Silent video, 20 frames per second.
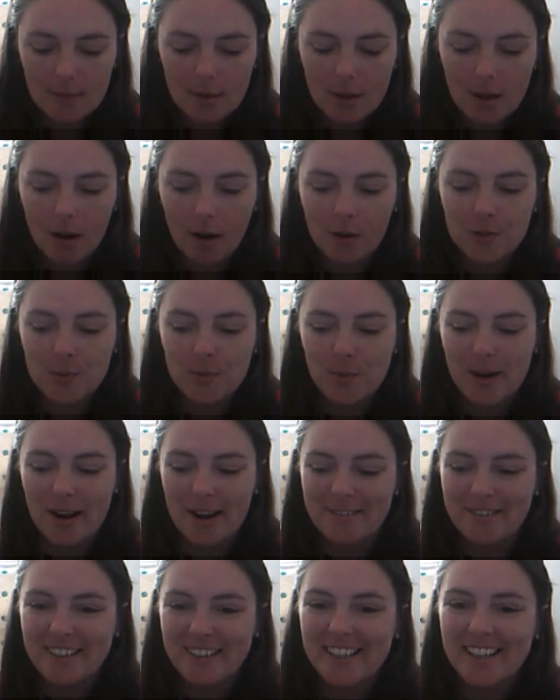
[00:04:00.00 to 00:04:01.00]
I was
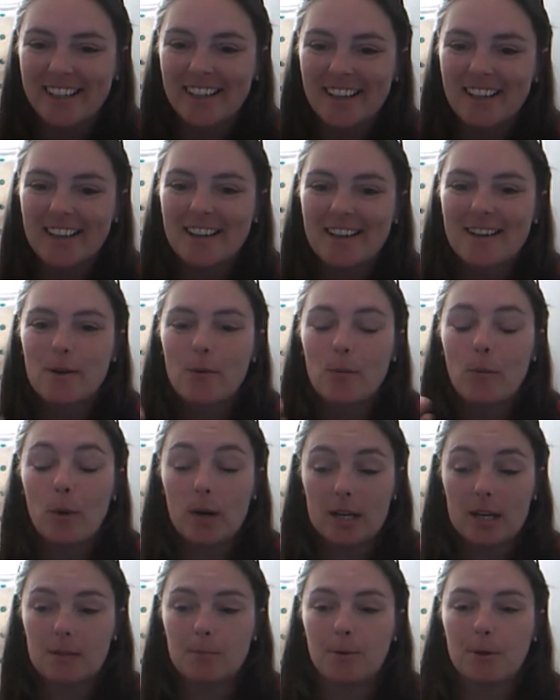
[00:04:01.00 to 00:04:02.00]
wearing
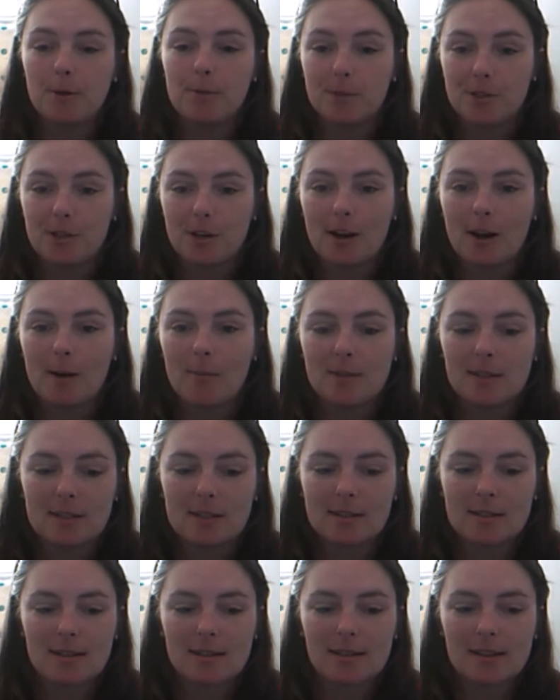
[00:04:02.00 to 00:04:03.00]
Winnie the Pooh
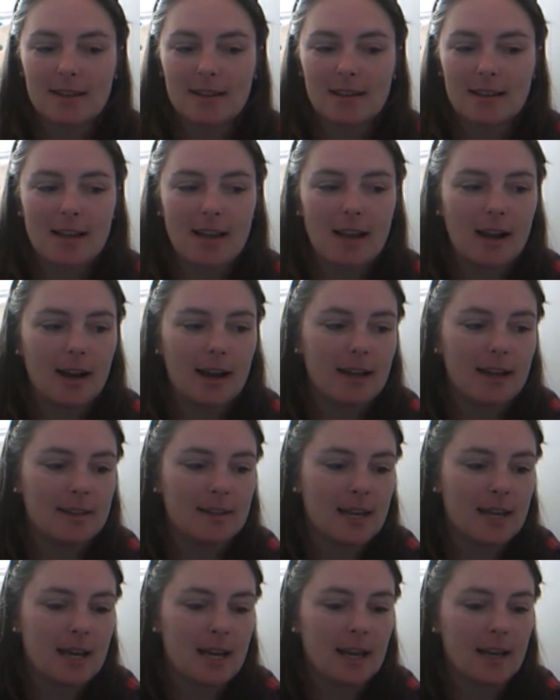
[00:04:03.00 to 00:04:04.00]
pyjamas, and
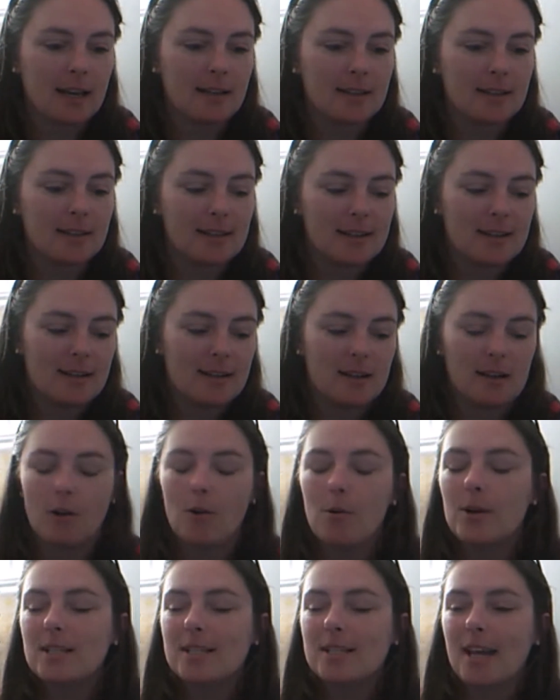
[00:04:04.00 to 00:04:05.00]
then I
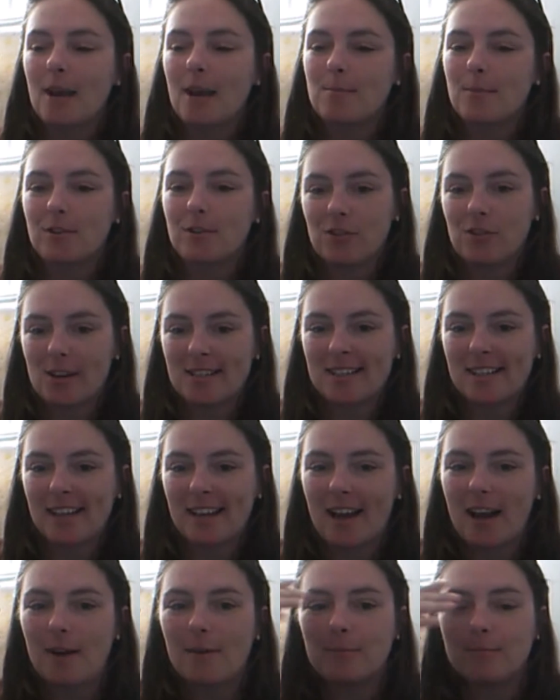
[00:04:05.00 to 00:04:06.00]
always get my dressing
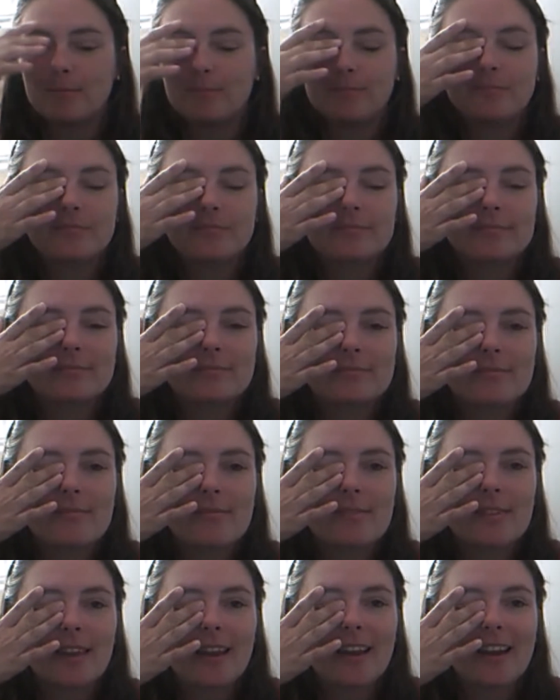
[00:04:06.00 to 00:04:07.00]
gown,
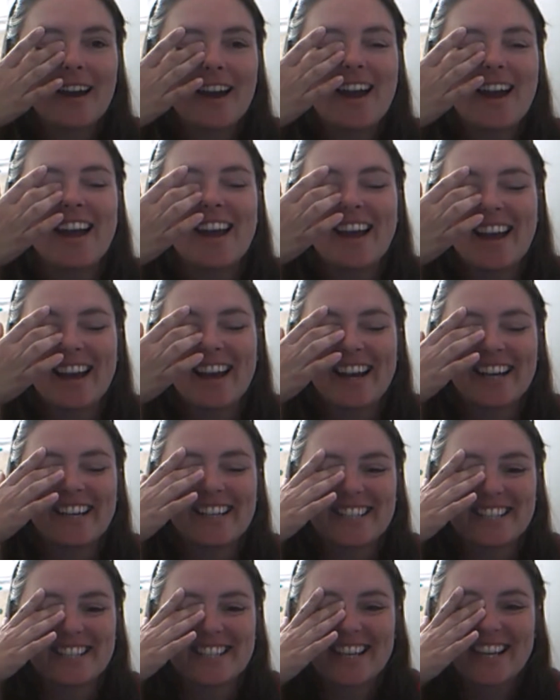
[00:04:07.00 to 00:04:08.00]

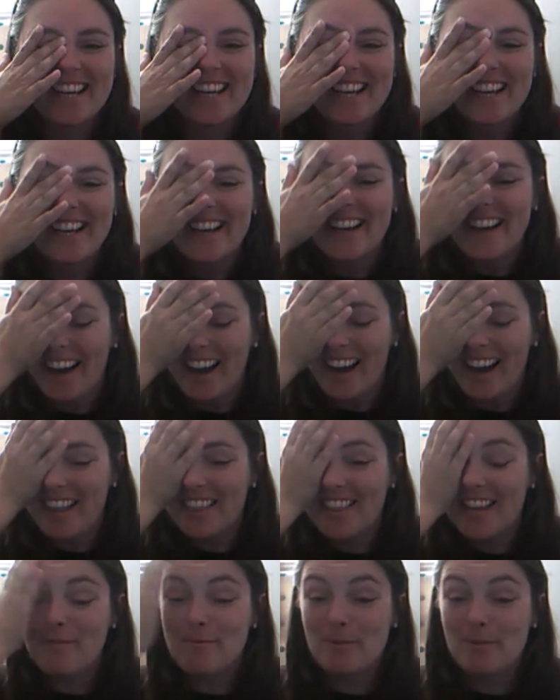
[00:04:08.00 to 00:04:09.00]
and
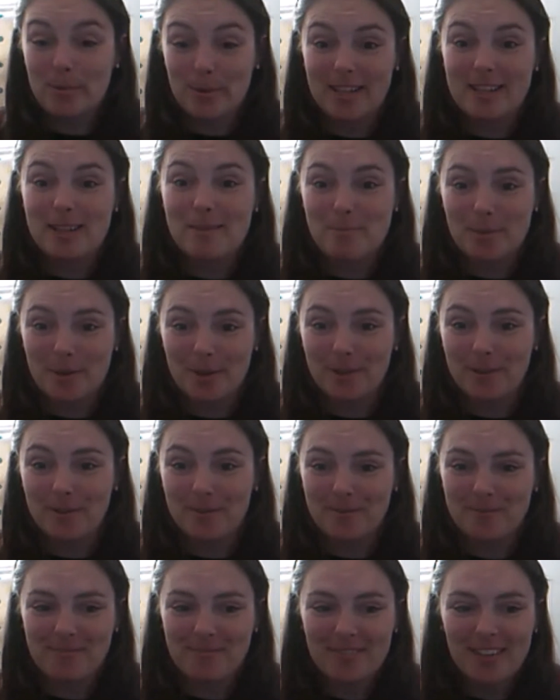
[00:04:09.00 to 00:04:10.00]
that was Winnie the Pooh.
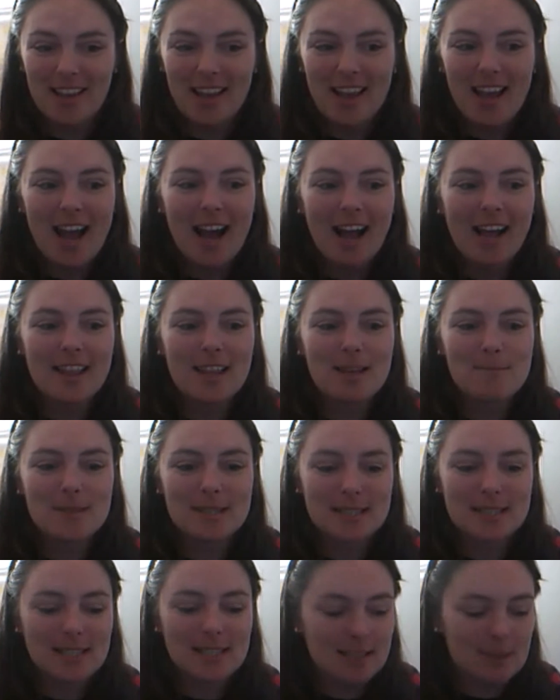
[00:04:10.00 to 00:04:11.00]
And then my
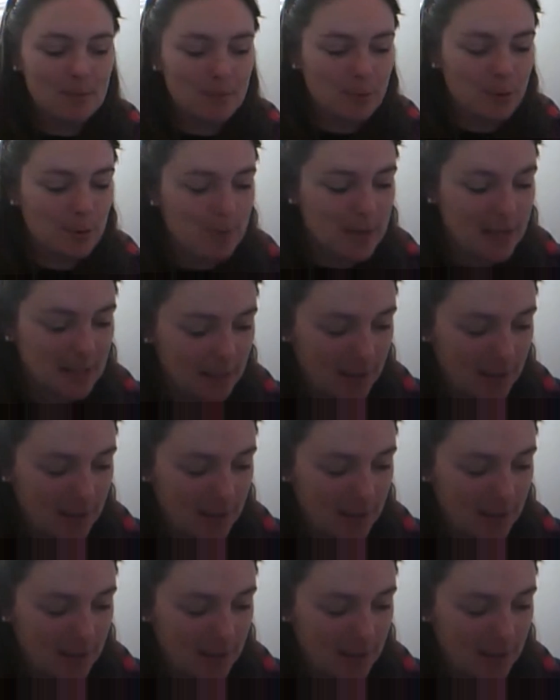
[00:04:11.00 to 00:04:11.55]
sister bought me,